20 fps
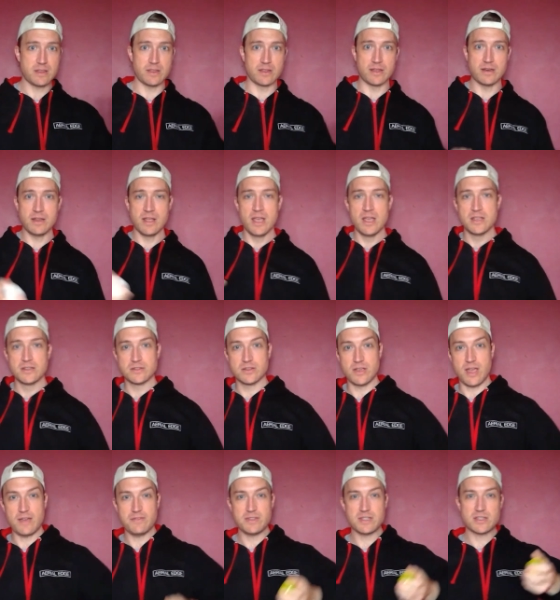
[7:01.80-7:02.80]
it. So you
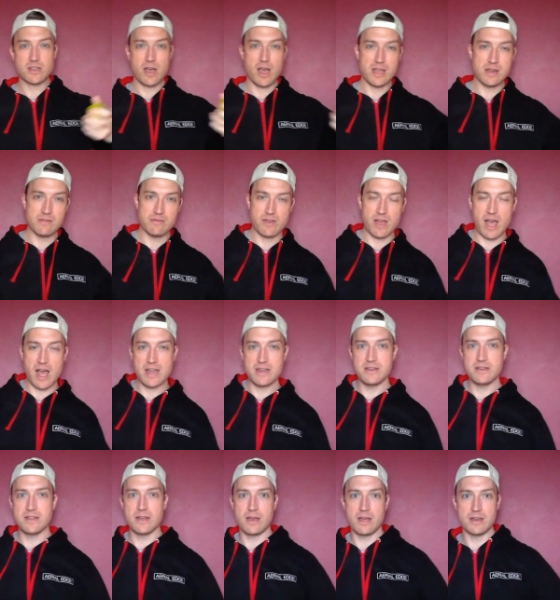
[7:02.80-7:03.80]
have this kind of
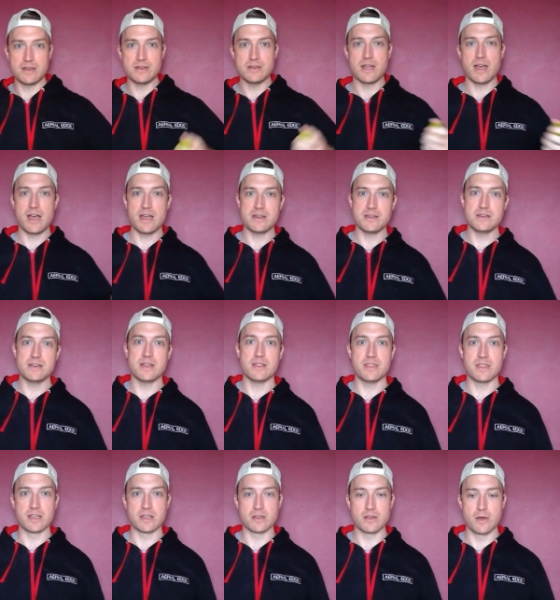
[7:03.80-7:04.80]
under
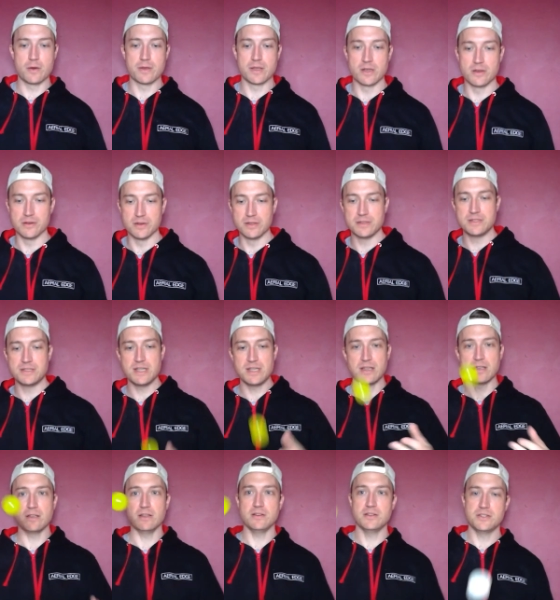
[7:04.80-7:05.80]
thing going on.
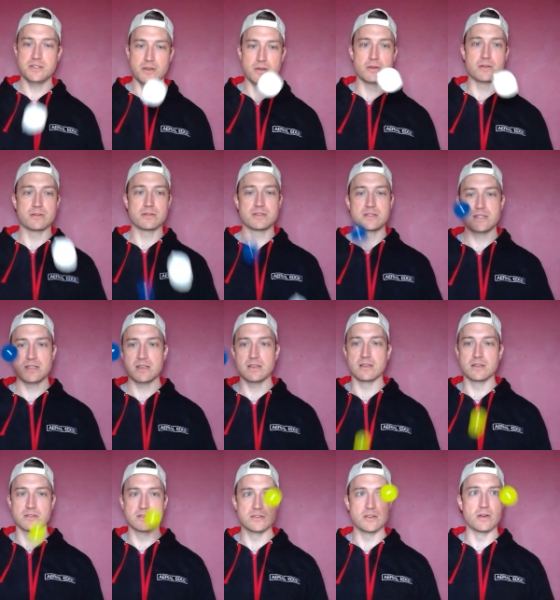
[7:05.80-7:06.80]
Ding dong,
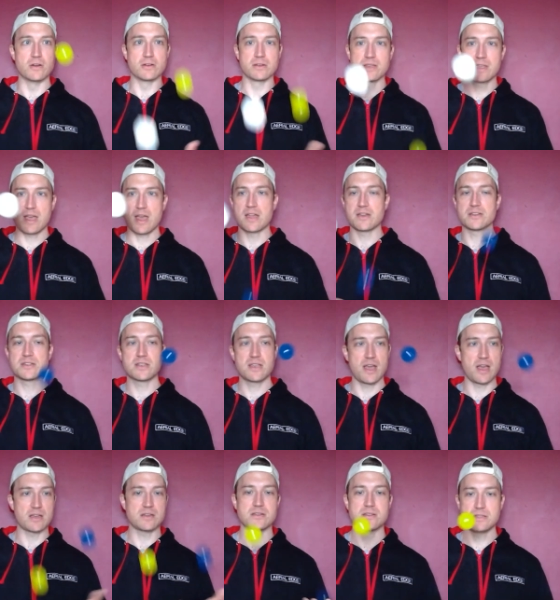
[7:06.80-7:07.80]
catch
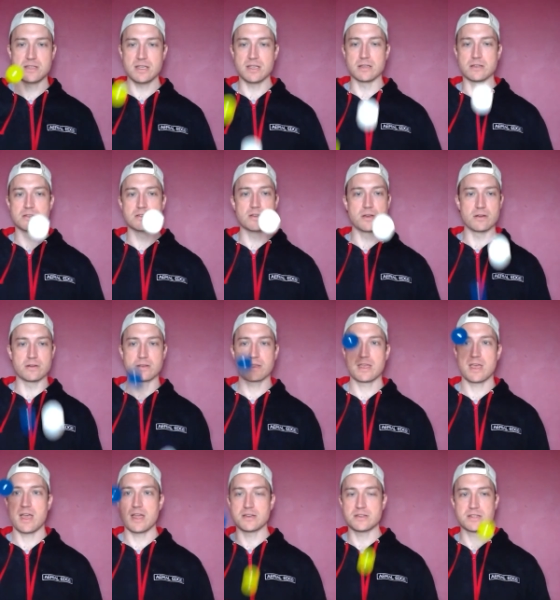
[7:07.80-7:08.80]
catch, ding dong,
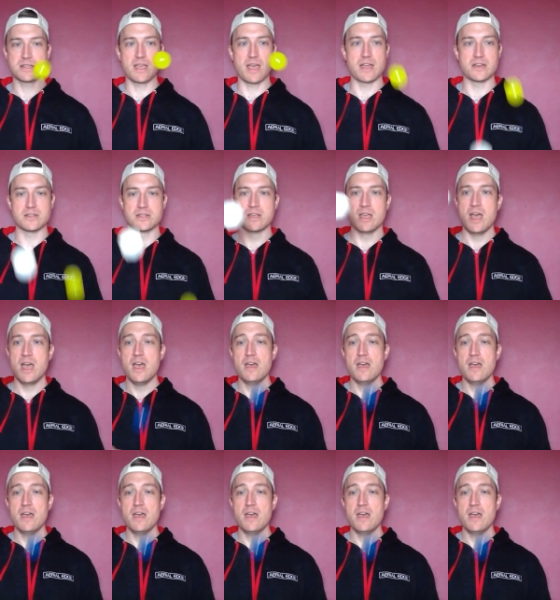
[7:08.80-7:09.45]
catch catch.